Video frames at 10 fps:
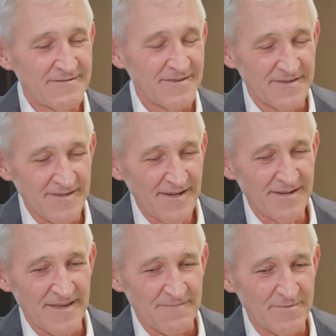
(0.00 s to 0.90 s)
the steel
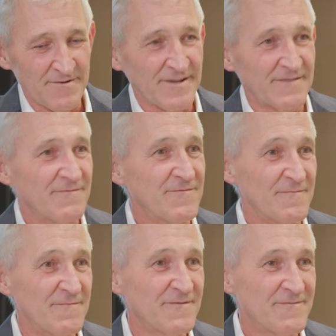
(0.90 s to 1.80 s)
in that building
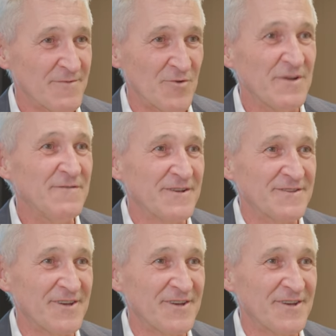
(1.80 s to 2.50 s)
from, from a greenfield